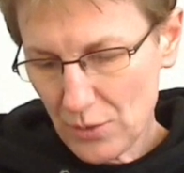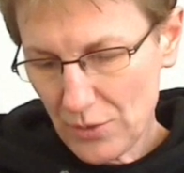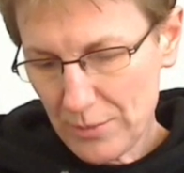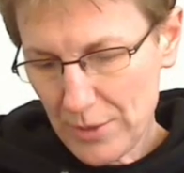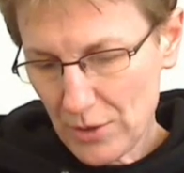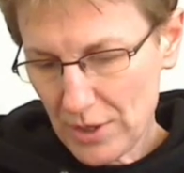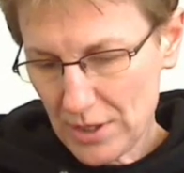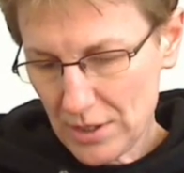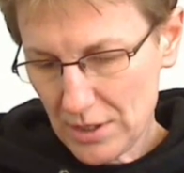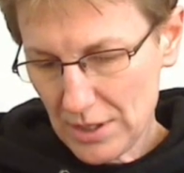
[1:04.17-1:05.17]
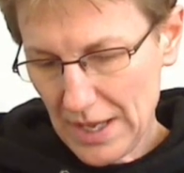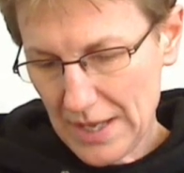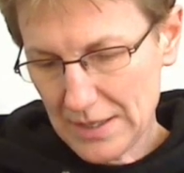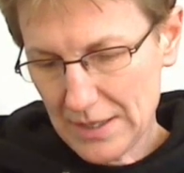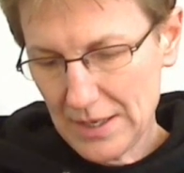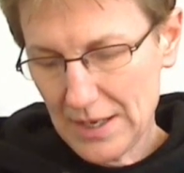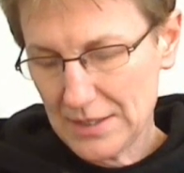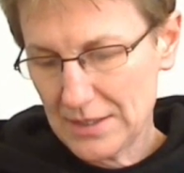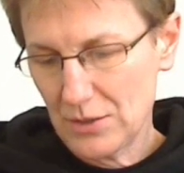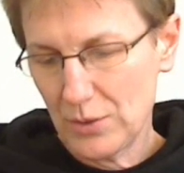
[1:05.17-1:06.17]
North American continent
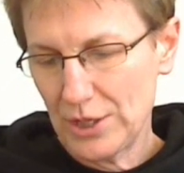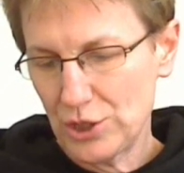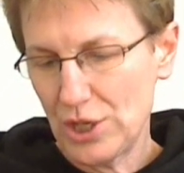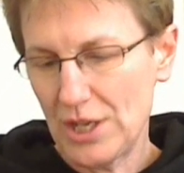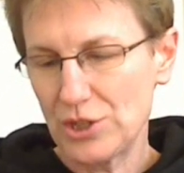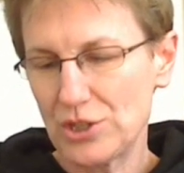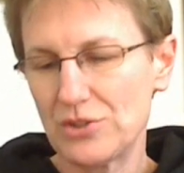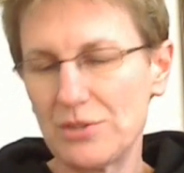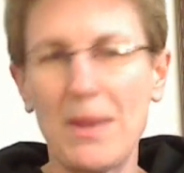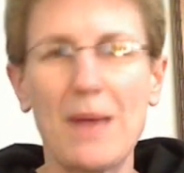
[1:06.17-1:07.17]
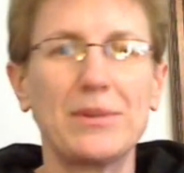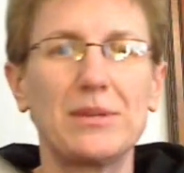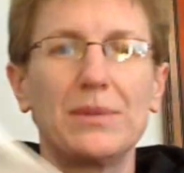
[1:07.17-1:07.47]
has quite changed. There's a map at the